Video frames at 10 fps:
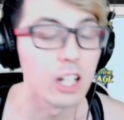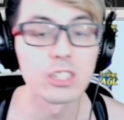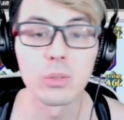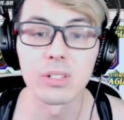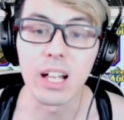
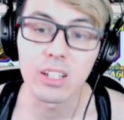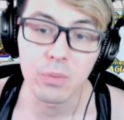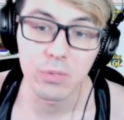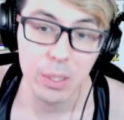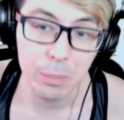So another
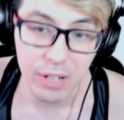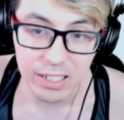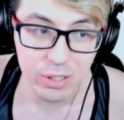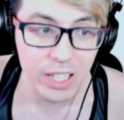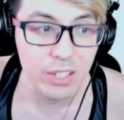free-to-play
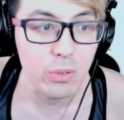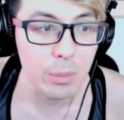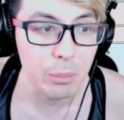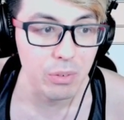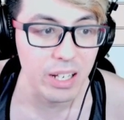unit you
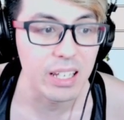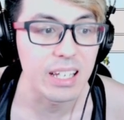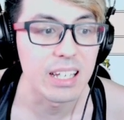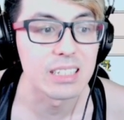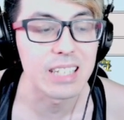can bring
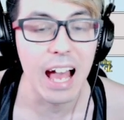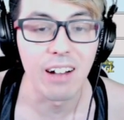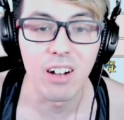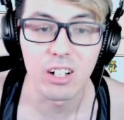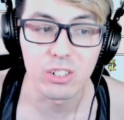is
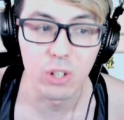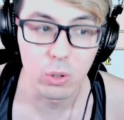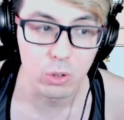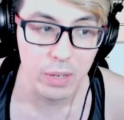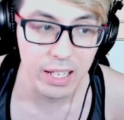LR,
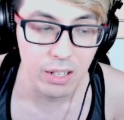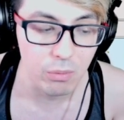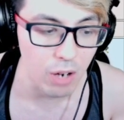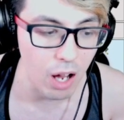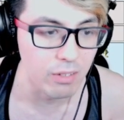Goku, and
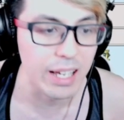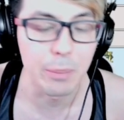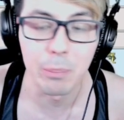Arale,